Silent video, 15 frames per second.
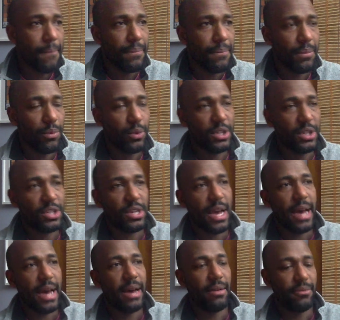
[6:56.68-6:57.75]
which
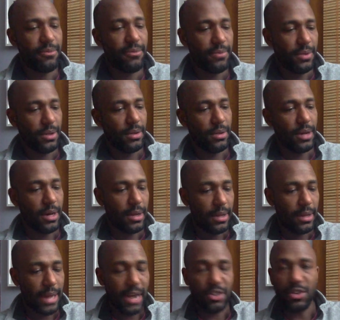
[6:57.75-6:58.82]
have
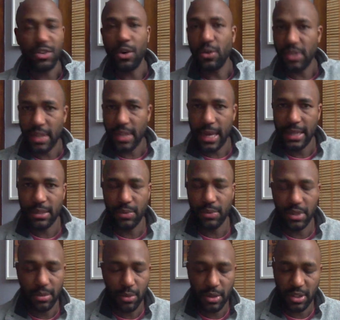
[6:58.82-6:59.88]
large coastlines
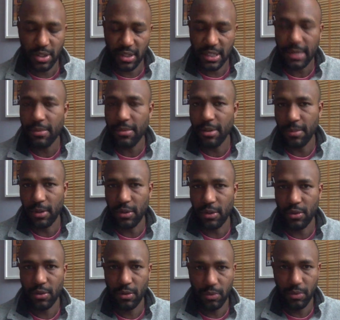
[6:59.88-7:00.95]
which are more susceptible
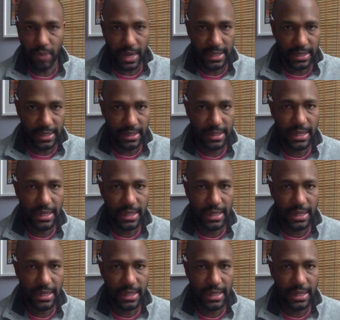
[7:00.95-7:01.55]
to rising sea